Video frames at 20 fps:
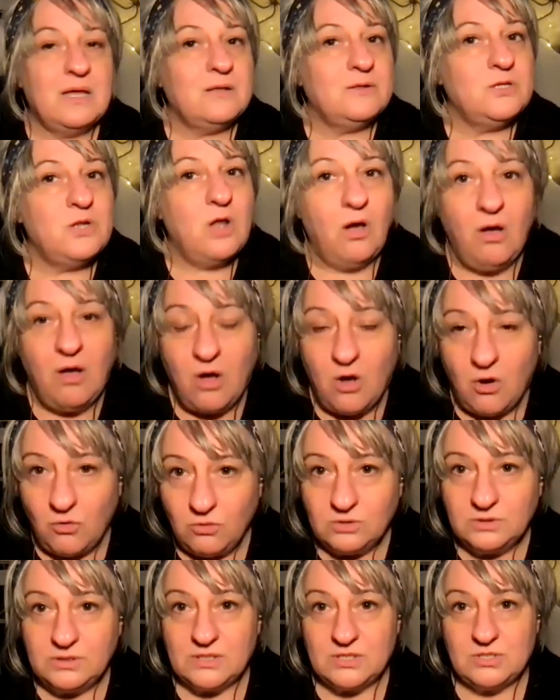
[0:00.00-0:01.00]
Not
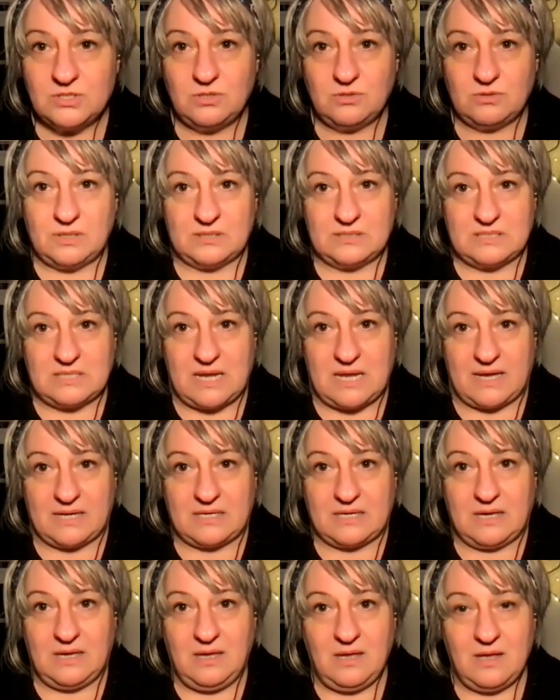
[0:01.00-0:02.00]
all the students
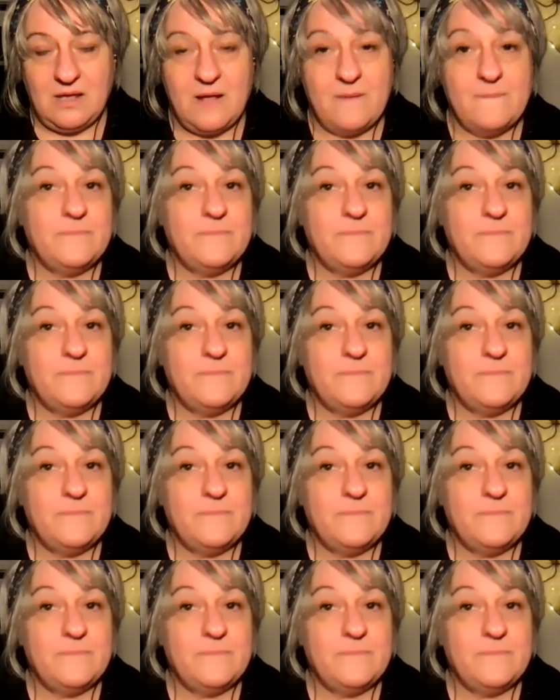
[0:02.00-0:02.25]
like it.